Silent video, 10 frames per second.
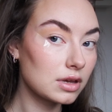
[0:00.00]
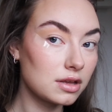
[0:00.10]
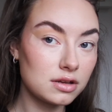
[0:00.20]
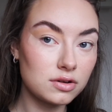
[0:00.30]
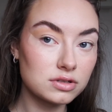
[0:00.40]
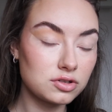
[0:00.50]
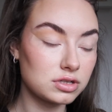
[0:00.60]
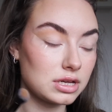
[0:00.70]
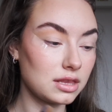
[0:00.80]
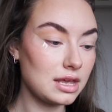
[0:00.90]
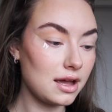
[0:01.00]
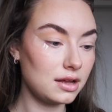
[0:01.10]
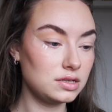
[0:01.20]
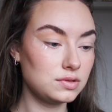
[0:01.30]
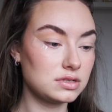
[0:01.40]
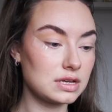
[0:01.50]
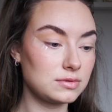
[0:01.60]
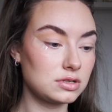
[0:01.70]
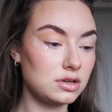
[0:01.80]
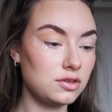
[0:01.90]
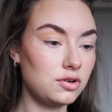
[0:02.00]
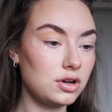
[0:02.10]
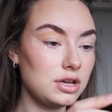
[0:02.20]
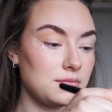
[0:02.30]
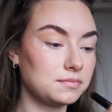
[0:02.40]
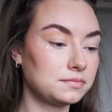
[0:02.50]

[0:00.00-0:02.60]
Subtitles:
Then it looks just like that, and do the same to the other eye.